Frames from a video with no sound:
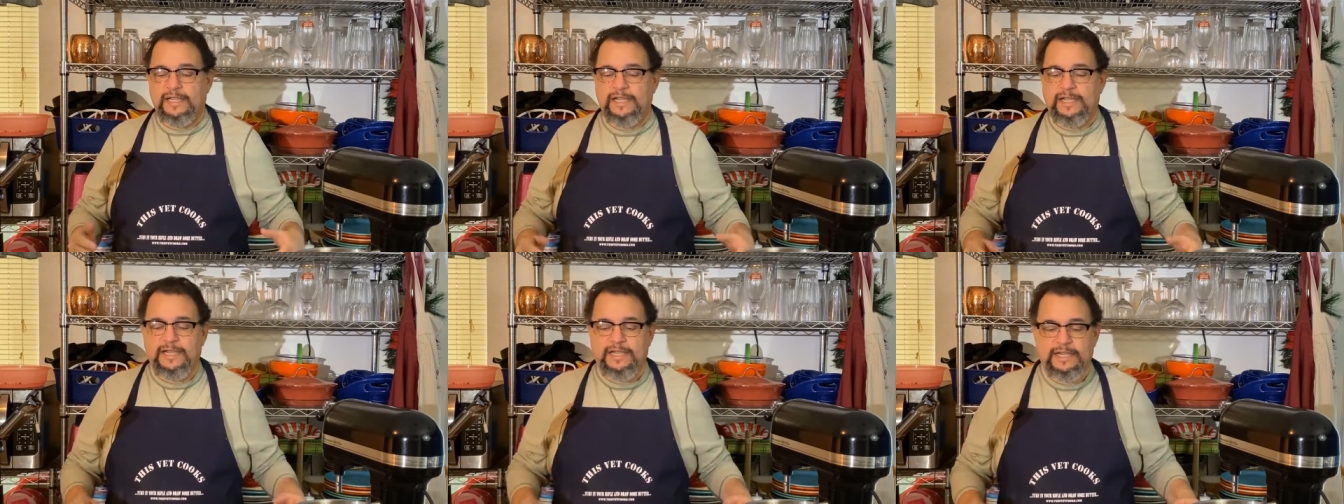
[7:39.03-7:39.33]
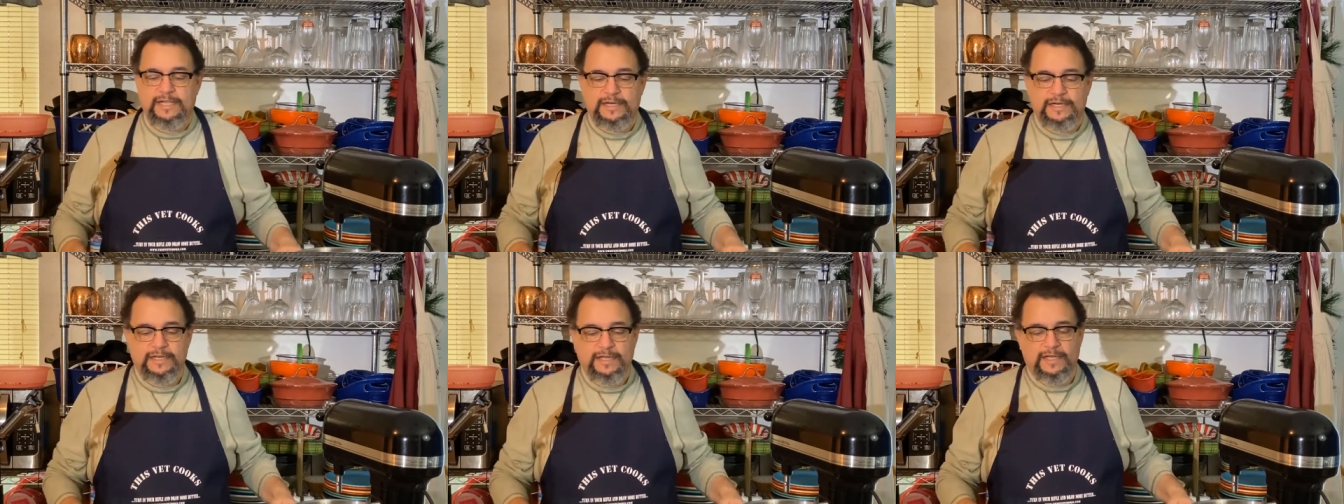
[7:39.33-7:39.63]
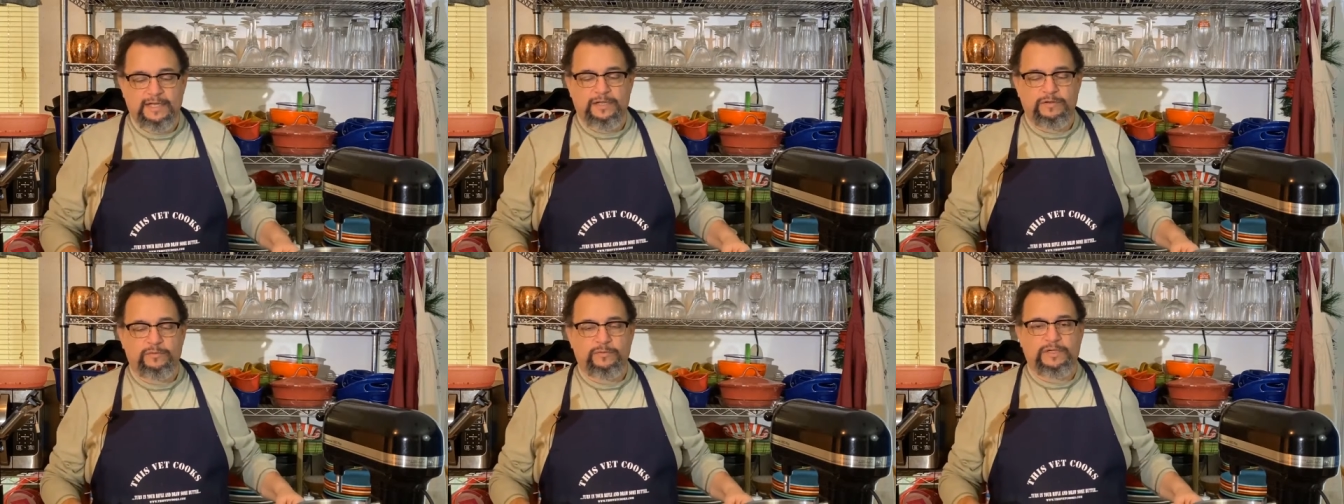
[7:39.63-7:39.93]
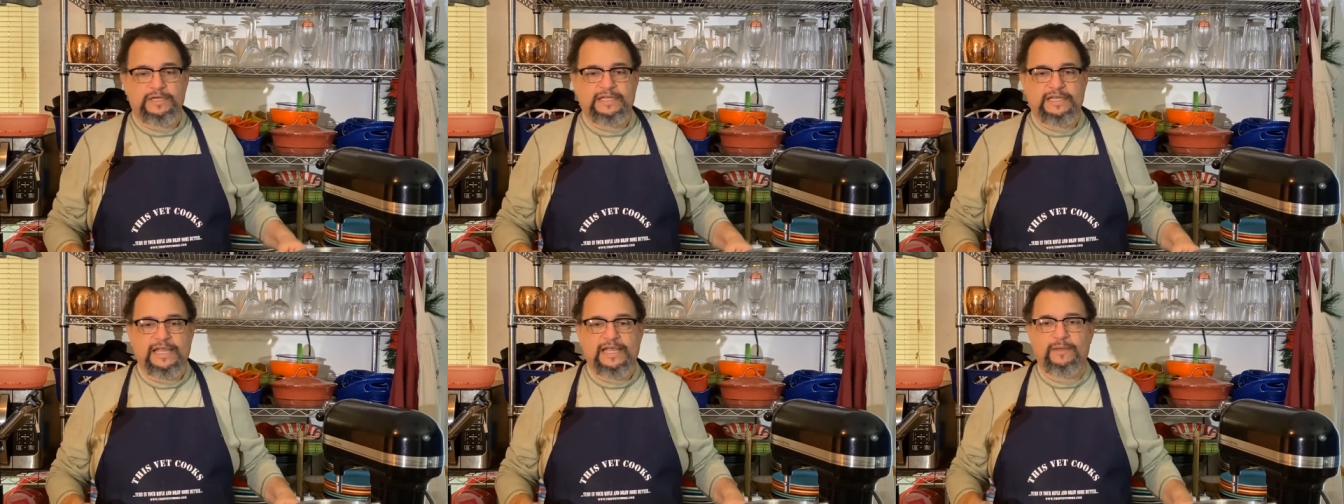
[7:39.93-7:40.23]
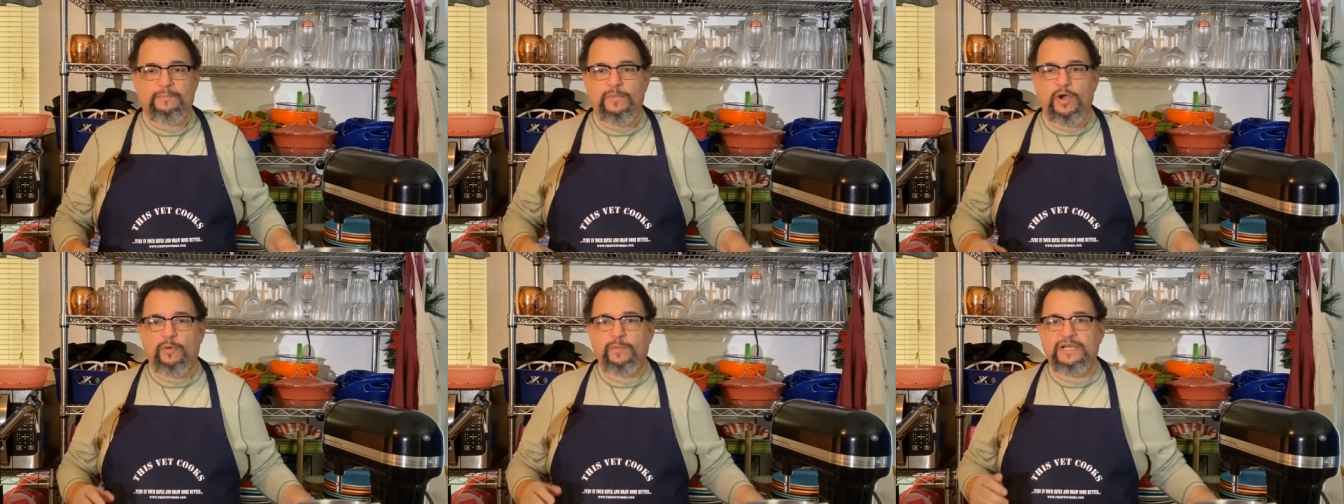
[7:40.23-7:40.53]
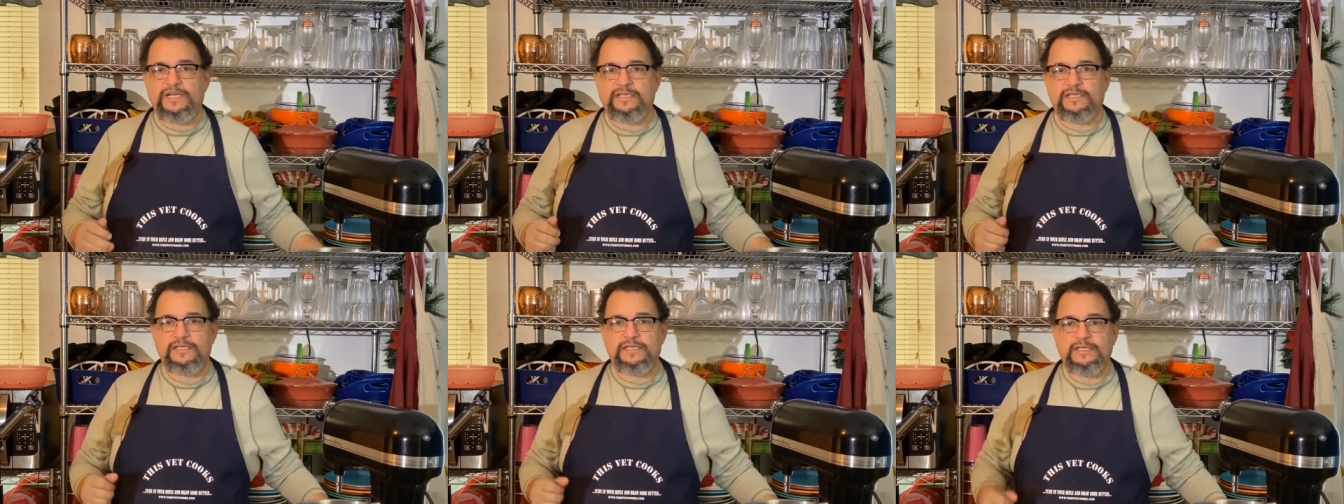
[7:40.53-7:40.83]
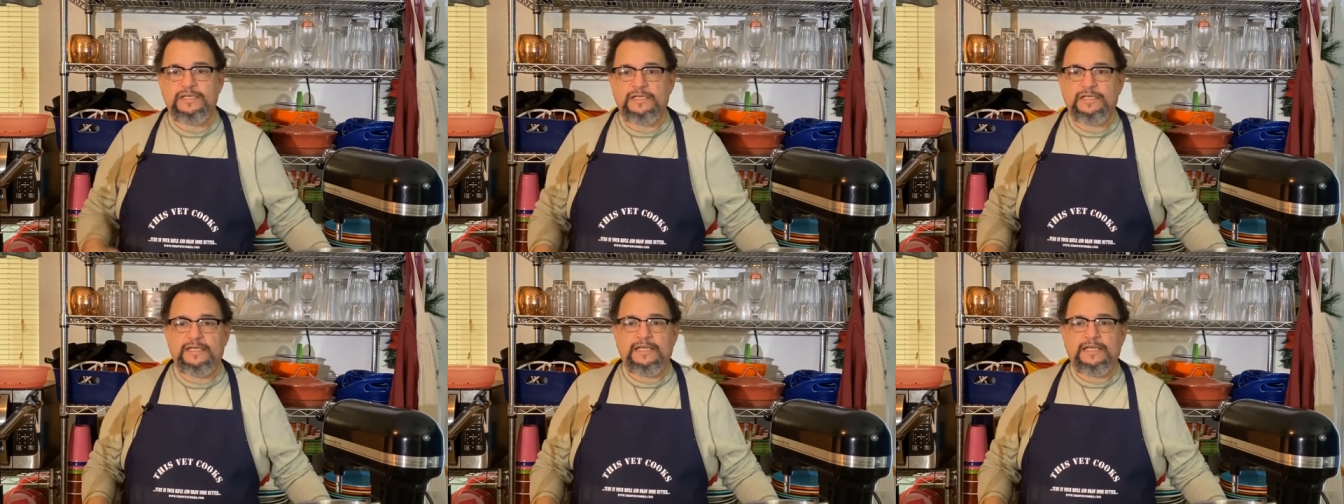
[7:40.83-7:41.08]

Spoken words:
and want to take a moment.